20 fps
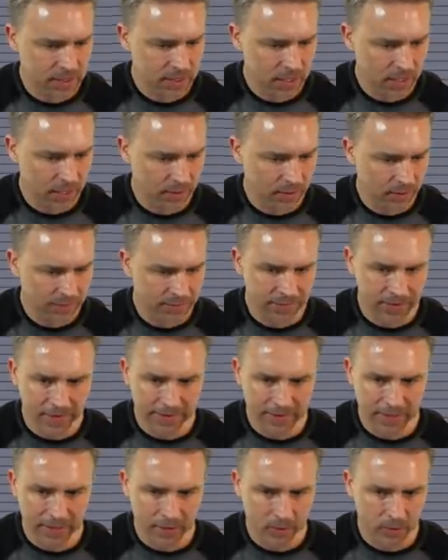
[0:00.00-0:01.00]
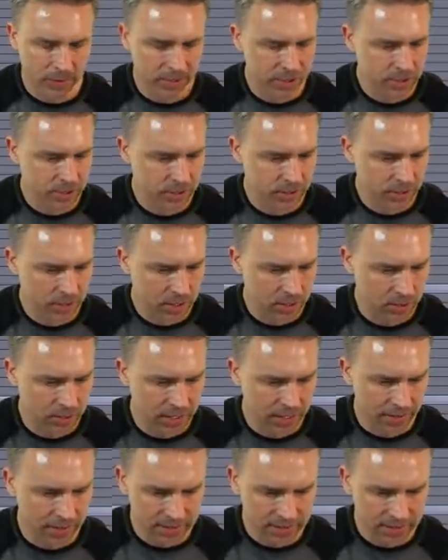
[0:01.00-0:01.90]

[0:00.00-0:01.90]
I want to find that original. Oh yeah,